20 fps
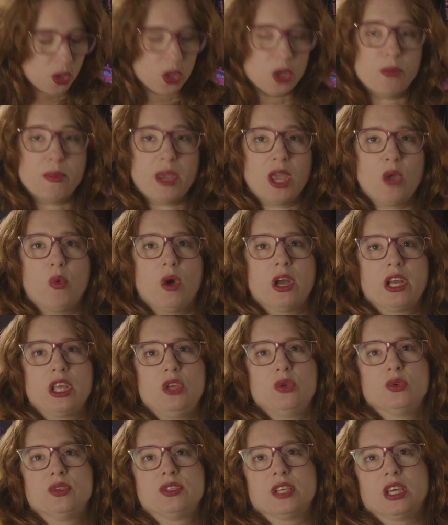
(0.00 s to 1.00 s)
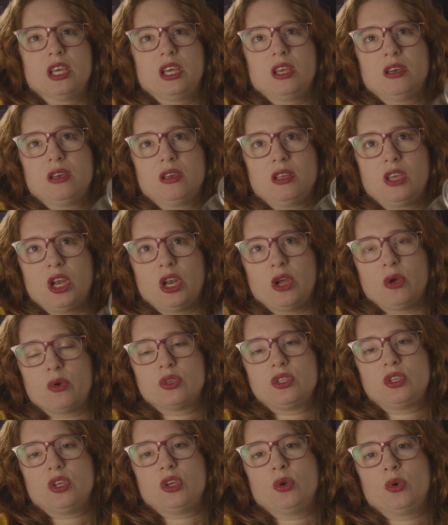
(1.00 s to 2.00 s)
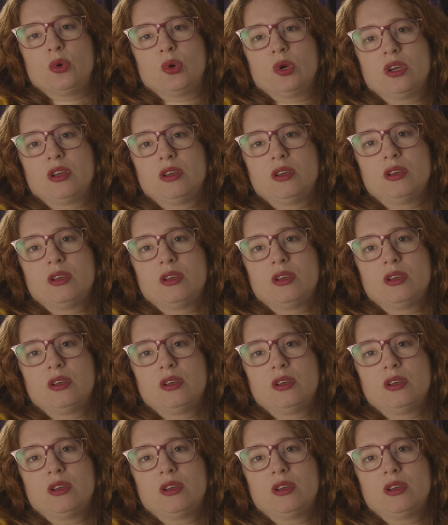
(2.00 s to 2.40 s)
you may want to use it, you know, to